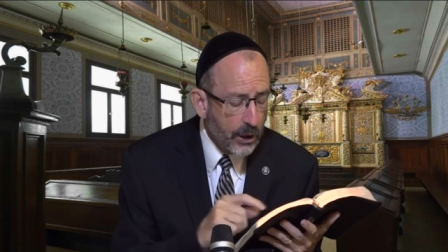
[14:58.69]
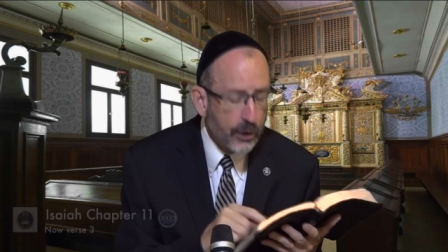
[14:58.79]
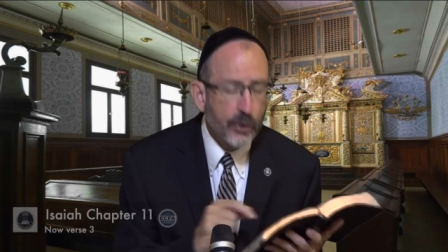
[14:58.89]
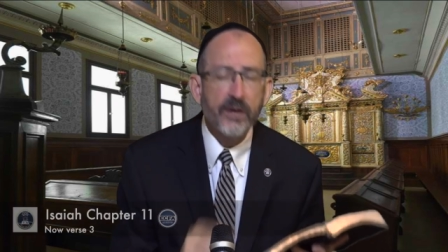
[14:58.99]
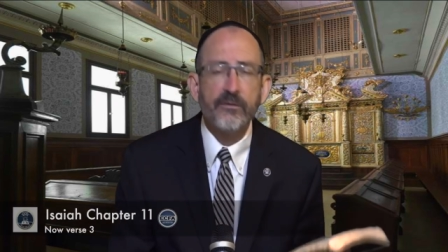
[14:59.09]

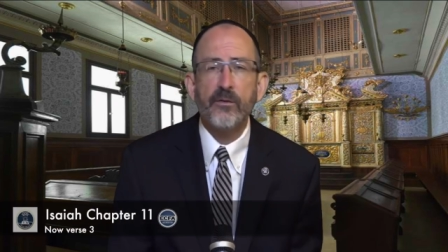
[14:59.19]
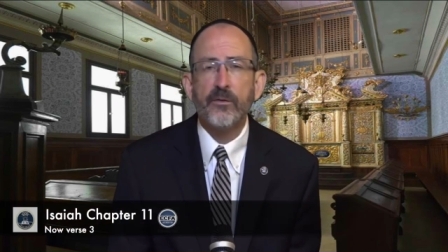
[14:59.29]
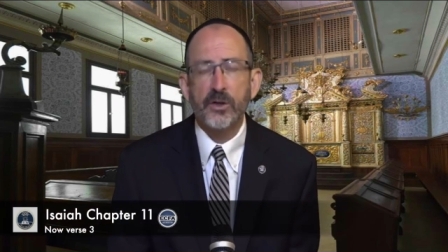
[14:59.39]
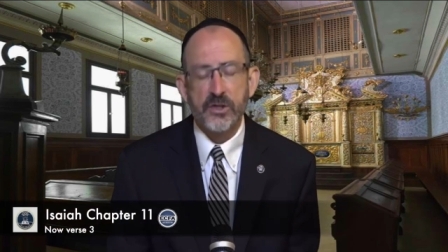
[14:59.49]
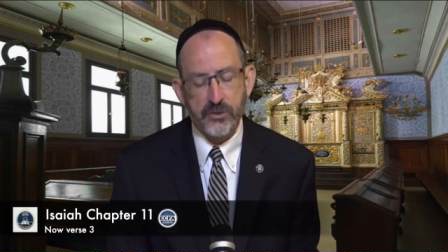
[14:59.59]
Look at
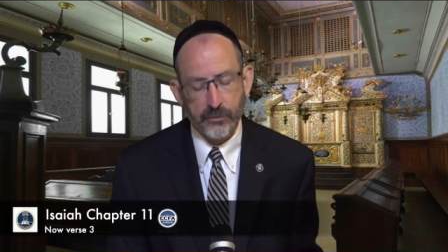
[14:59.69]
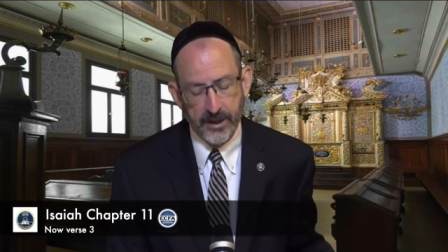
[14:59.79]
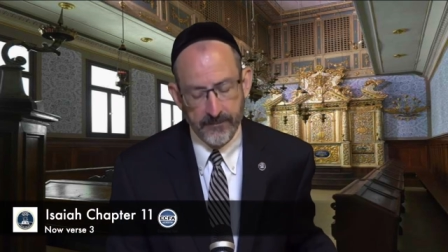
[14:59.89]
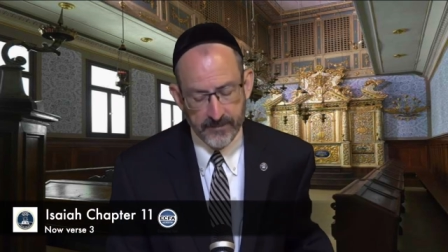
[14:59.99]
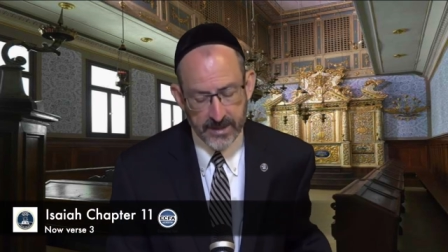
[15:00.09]
verse 3.
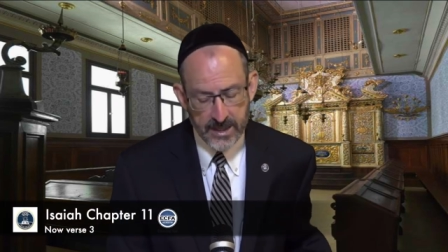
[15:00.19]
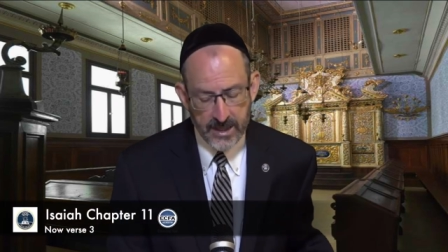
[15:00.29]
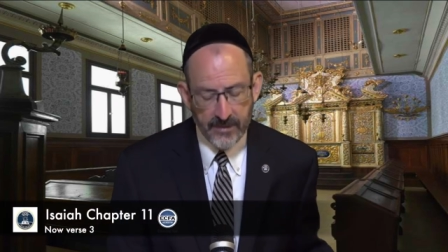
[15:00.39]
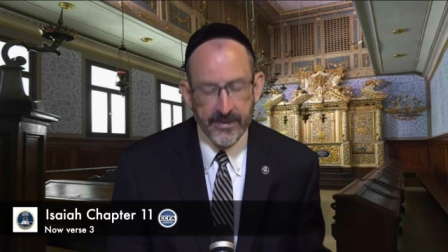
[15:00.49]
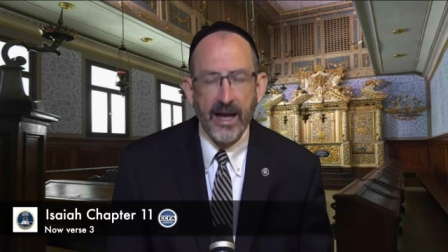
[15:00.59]

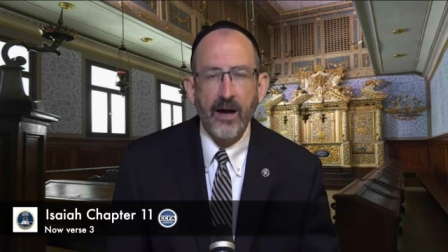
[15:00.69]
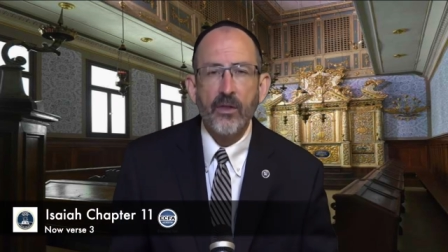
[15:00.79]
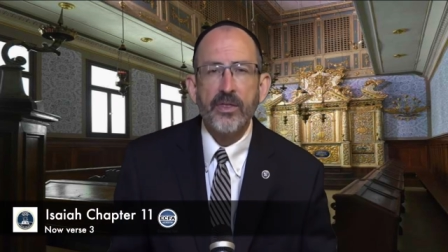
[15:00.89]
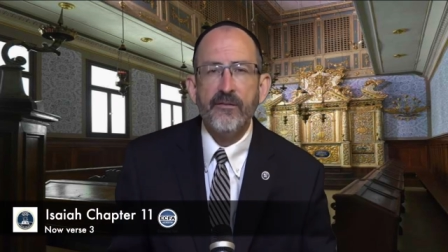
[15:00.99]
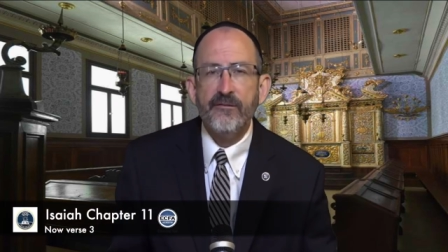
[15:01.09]
Now,
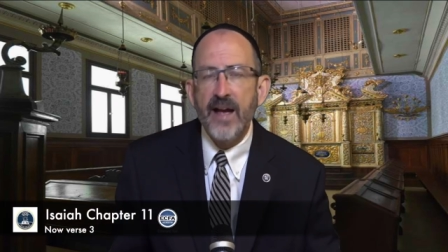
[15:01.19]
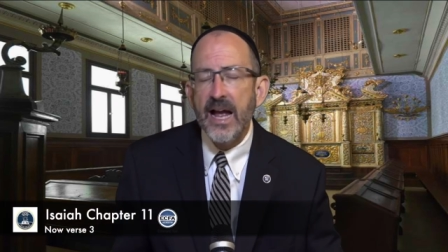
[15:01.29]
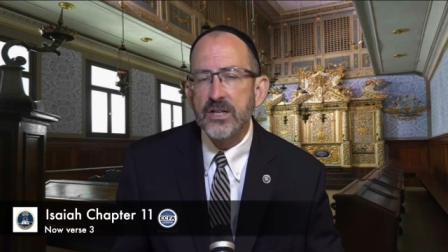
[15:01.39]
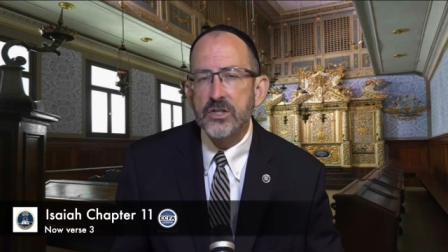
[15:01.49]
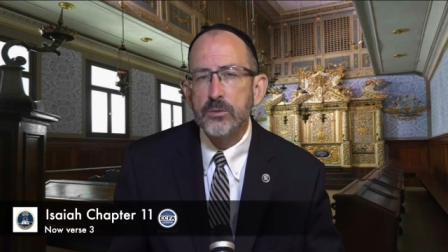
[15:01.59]
the
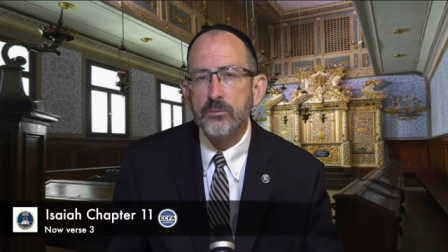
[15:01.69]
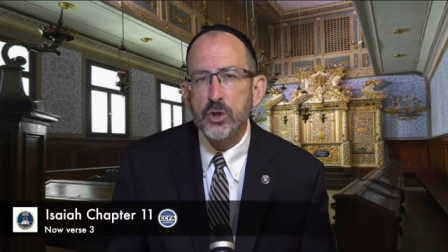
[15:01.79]
vast